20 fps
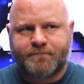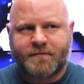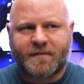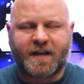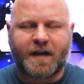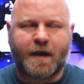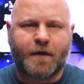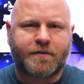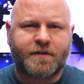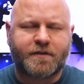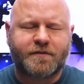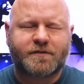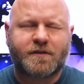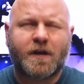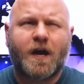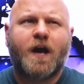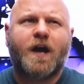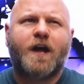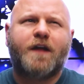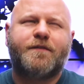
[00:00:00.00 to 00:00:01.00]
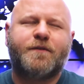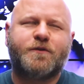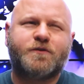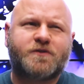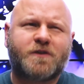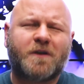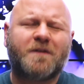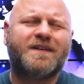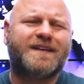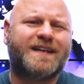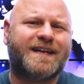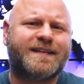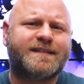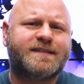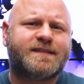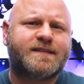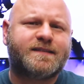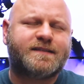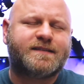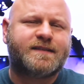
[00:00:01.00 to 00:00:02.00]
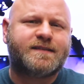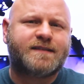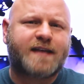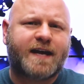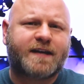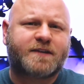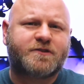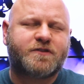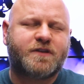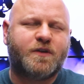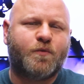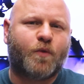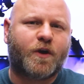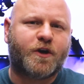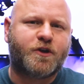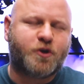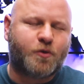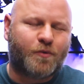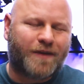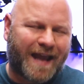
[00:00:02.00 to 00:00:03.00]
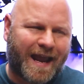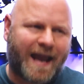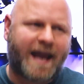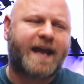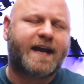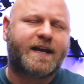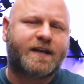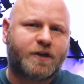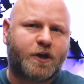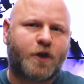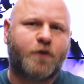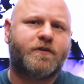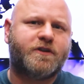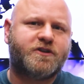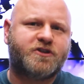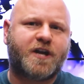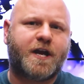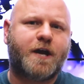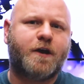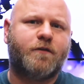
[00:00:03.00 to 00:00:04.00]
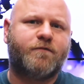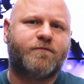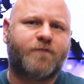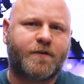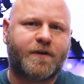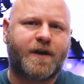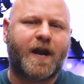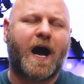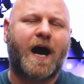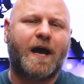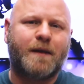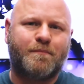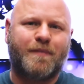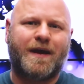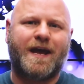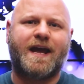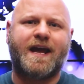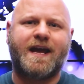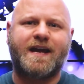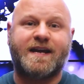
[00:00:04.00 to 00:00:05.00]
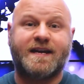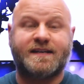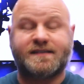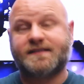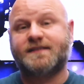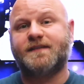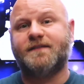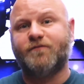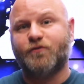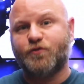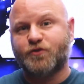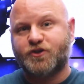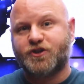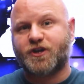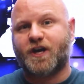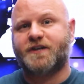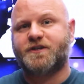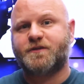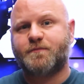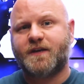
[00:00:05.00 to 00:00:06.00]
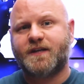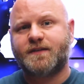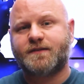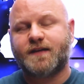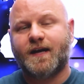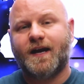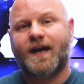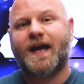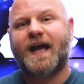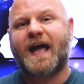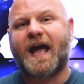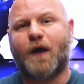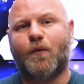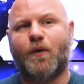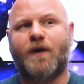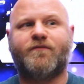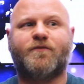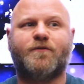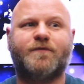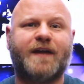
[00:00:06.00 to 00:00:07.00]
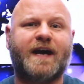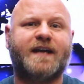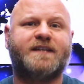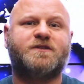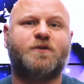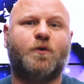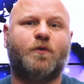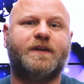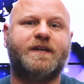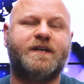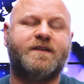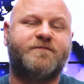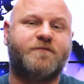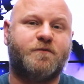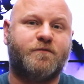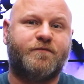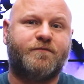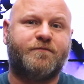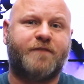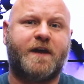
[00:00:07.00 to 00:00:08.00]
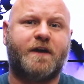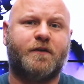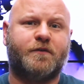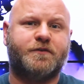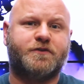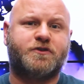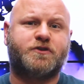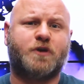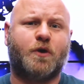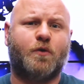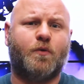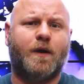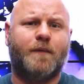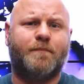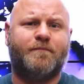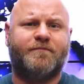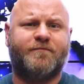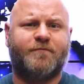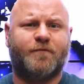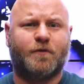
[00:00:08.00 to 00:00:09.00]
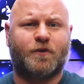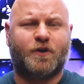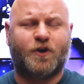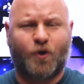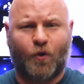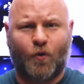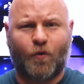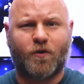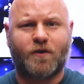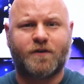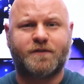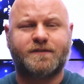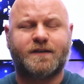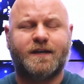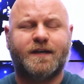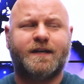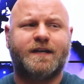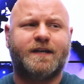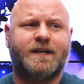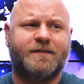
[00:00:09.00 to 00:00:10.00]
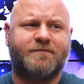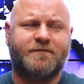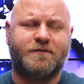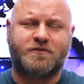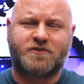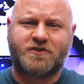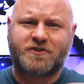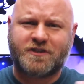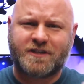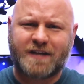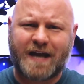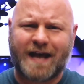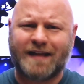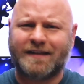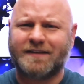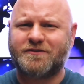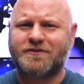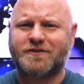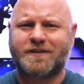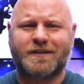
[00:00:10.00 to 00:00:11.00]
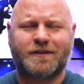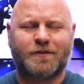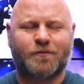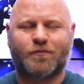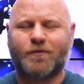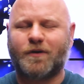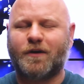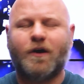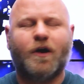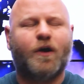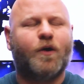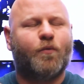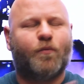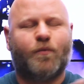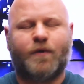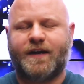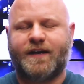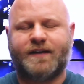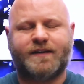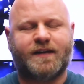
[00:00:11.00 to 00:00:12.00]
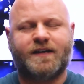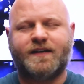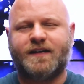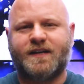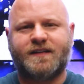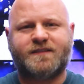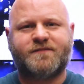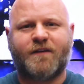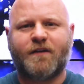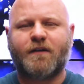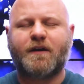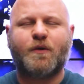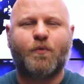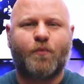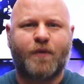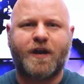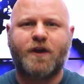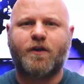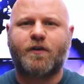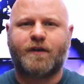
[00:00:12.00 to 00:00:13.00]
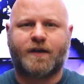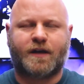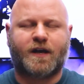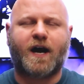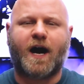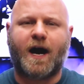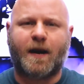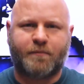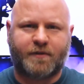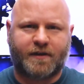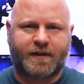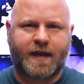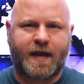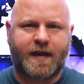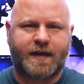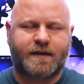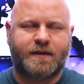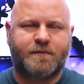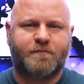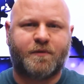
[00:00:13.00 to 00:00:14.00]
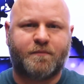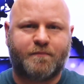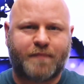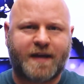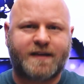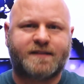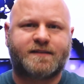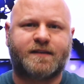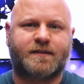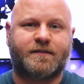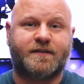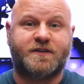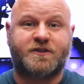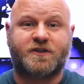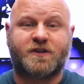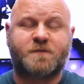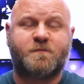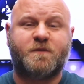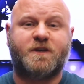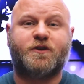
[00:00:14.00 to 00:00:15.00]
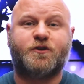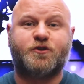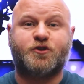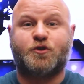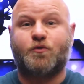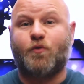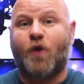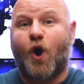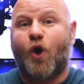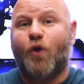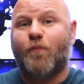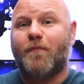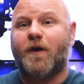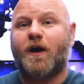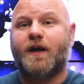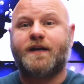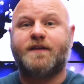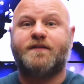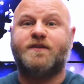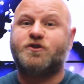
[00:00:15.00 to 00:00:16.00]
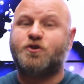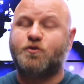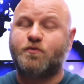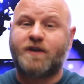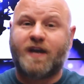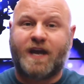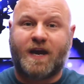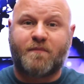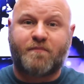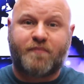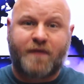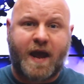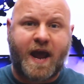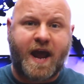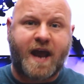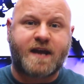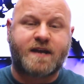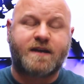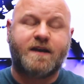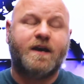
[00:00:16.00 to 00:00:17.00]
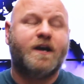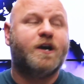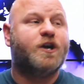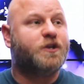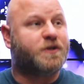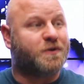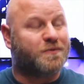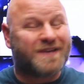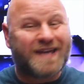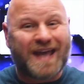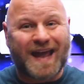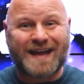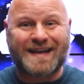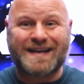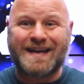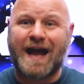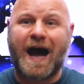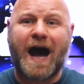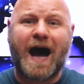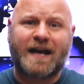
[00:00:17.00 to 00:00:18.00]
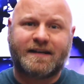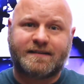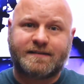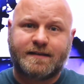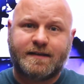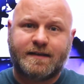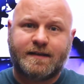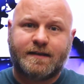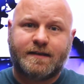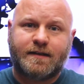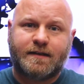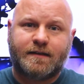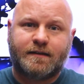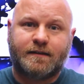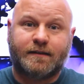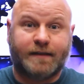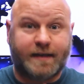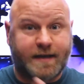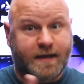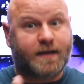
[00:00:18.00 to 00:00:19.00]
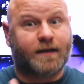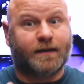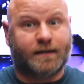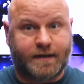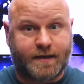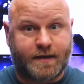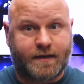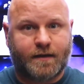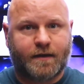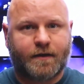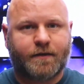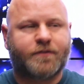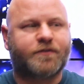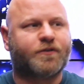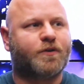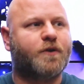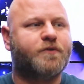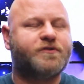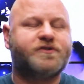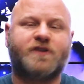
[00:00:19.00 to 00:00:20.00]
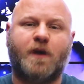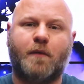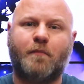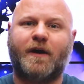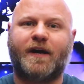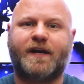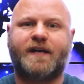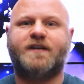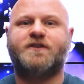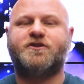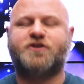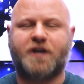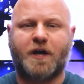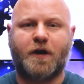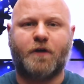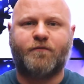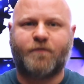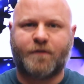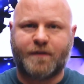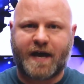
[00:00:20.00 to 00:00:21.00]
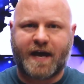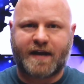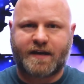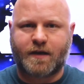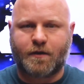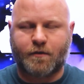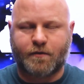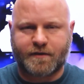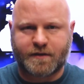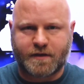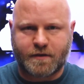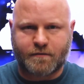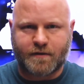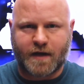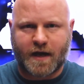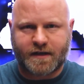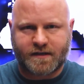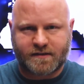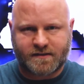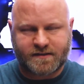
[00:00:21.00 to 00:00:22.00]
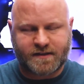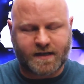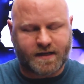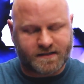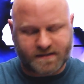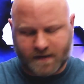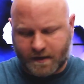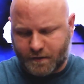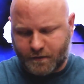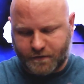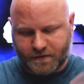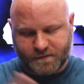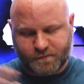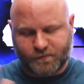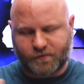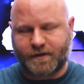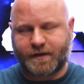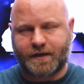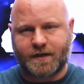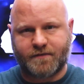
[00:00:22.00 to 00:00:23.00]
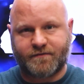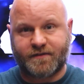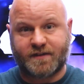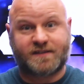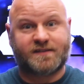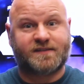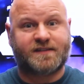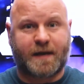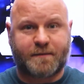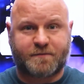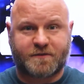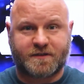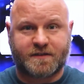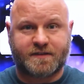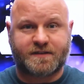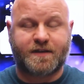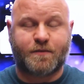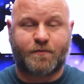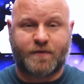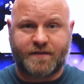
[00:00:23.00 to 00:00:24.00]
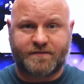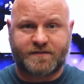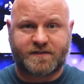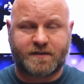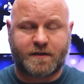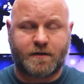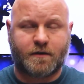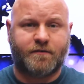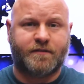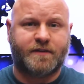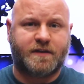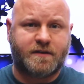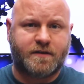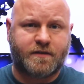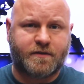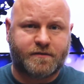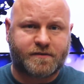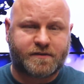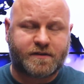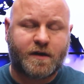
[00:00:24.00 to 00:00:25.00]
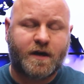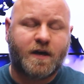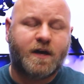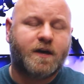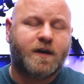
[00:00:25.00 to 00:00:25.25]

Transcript: There's certain instances actually where you can go to jail for not paying a civil judgment. However, that's only if you fail to show up for court, if you're challenging the... It's very weird and complicated, but basically just because you owe money that you can't pay, you cannot legally throw somebody in jail for that here in the United States. I know there's plenty of exceptions that we have seen over the years,